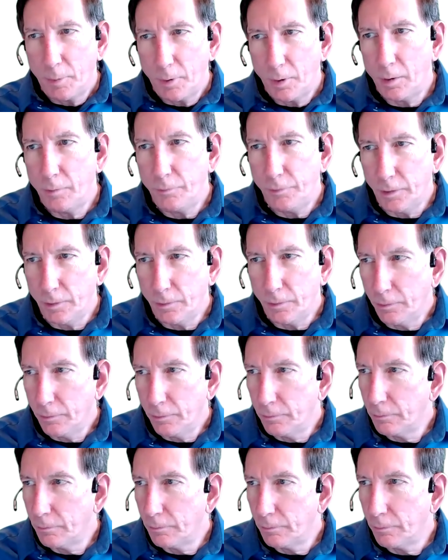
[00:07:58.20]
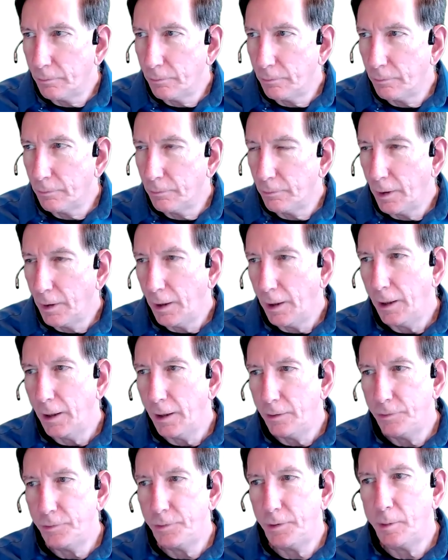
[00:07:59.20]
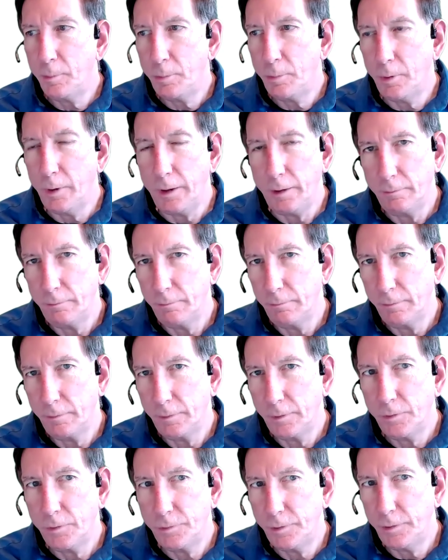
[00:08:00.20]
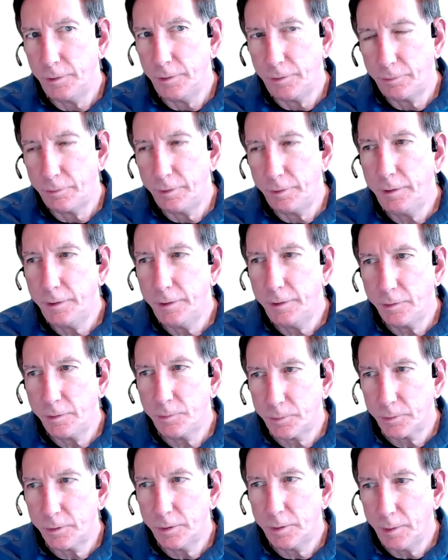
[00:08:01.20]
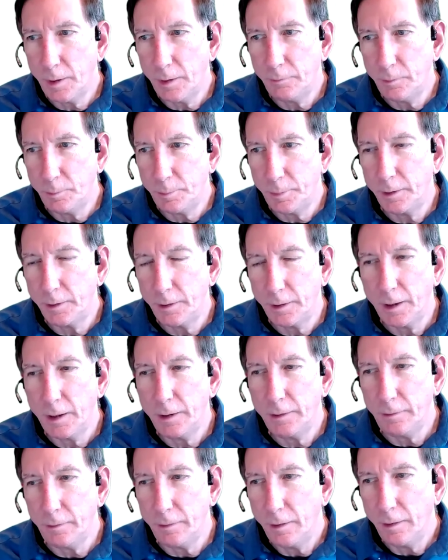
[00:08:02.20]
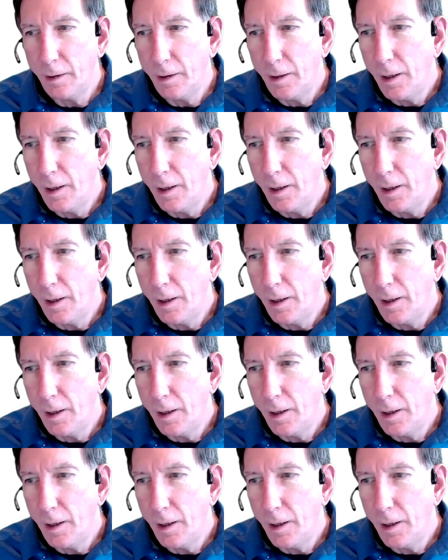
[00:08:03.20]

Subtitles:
Purview, and SharePoint. Those are the 3 things we're going to have to bring together.